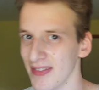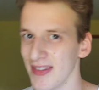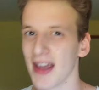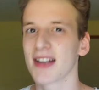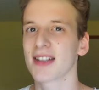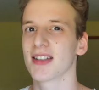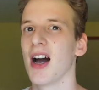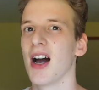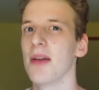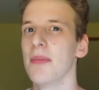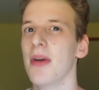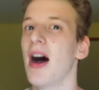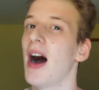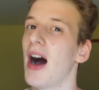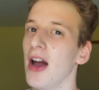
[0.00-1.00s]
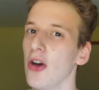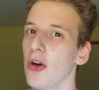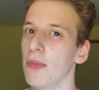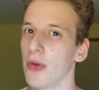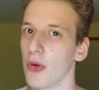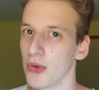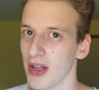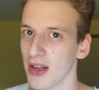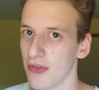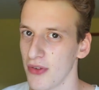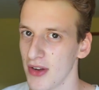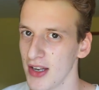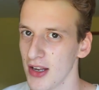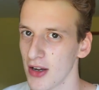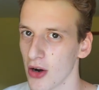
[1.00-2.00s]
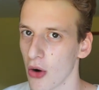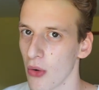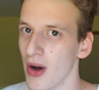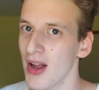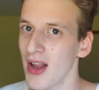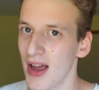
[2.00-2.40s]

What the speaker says: next time I upload a video.